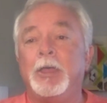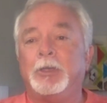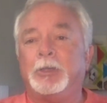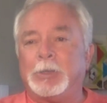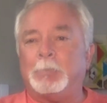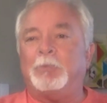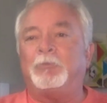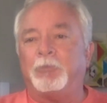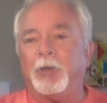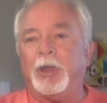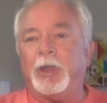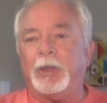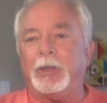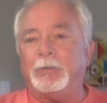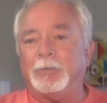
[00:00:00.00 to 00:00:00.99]
because I'm
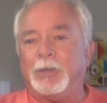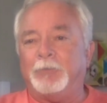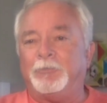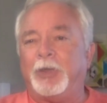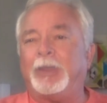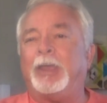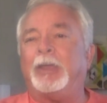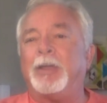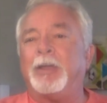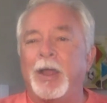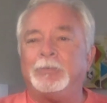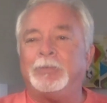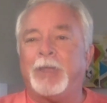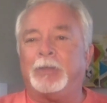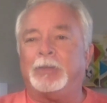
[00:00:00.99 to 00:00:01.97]
afraid if I get
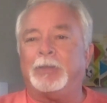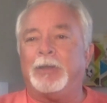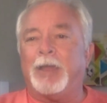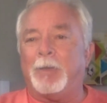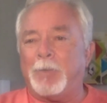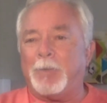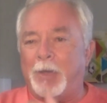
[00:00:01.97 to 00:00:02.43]
contacted, I'm,